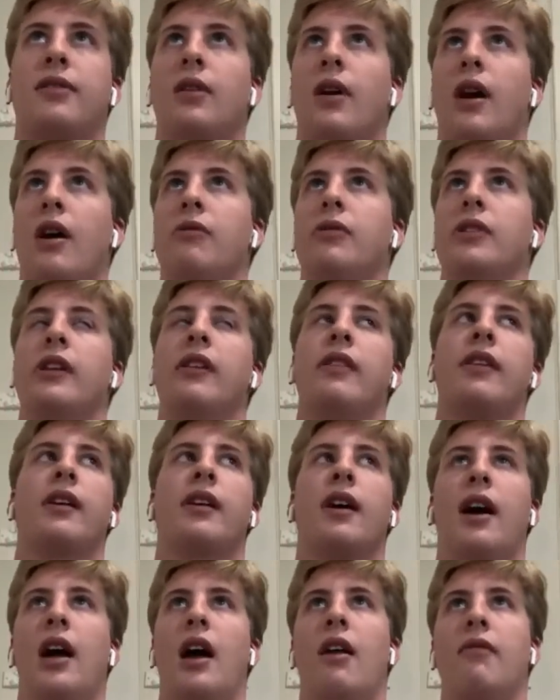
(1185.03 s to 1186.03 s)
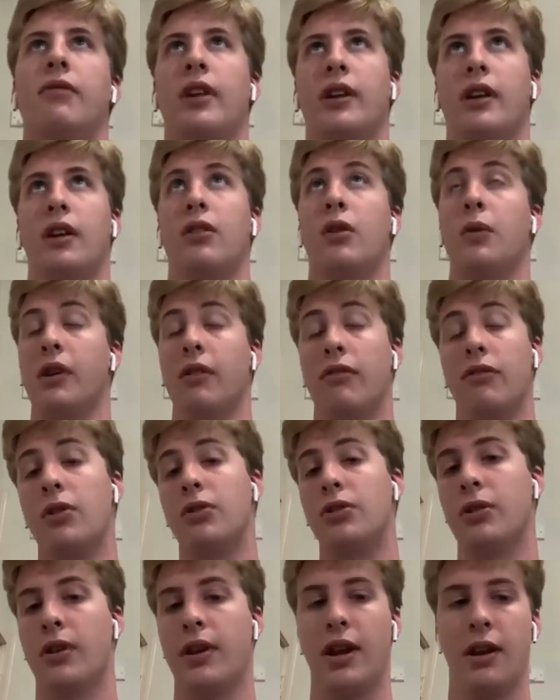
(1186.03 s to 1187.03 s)
So I really think I have like doing a
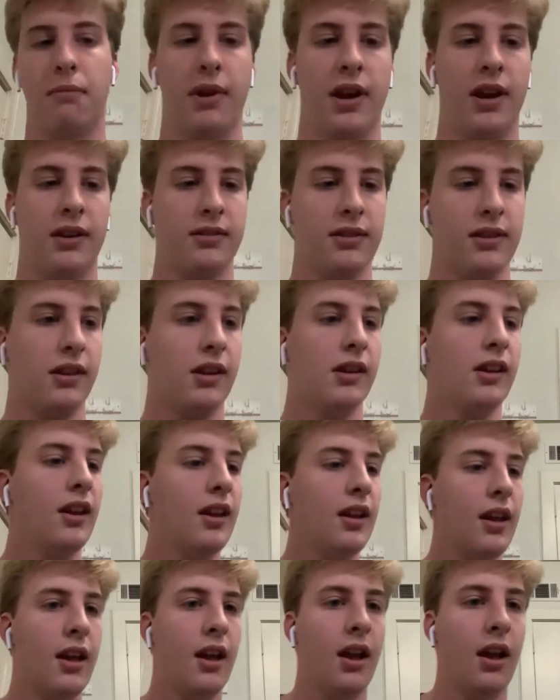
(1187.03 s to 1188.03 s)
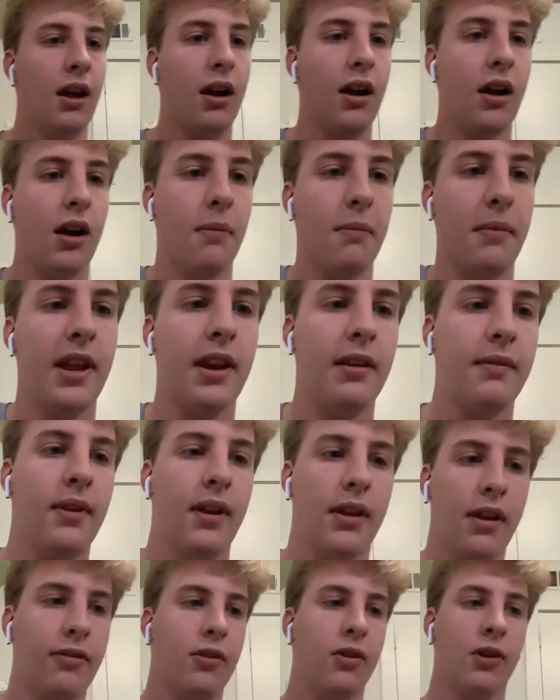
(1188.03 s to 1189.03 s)
future in painting um, and
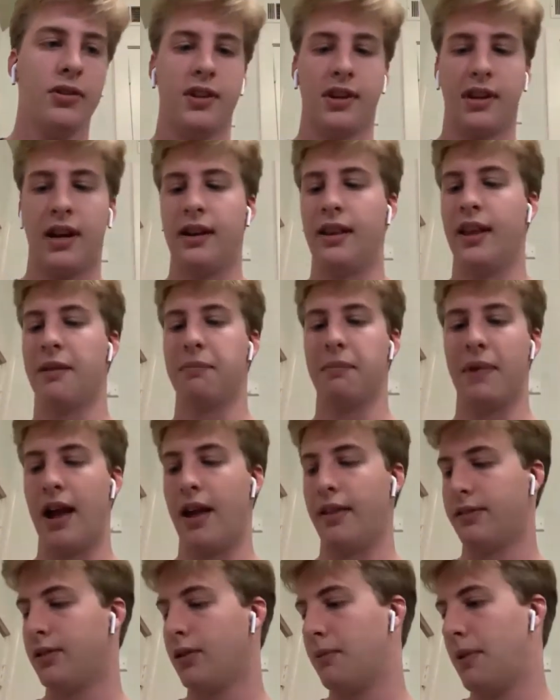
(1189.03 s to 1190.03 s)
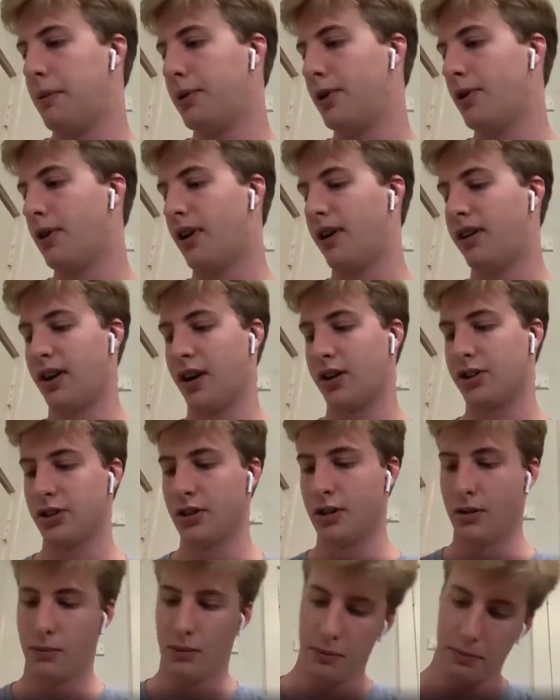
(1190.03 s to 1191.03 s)
of course, like I like math, so maybe
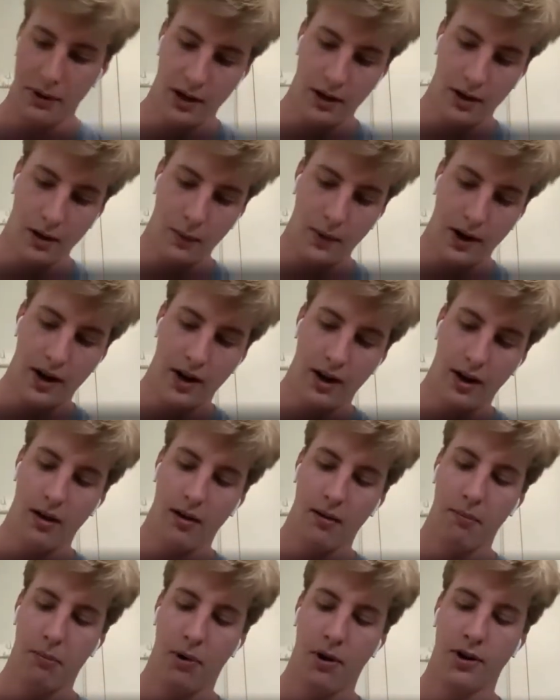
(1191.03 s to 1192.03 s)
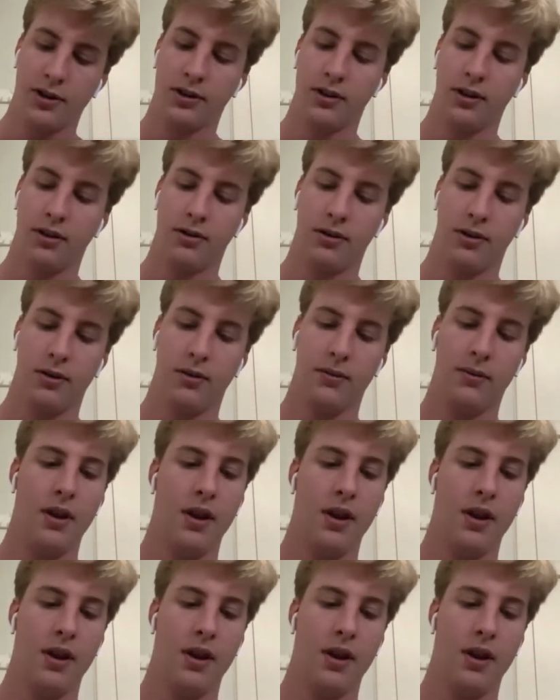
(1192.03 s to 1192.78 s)
architecture would be a way to merge the two.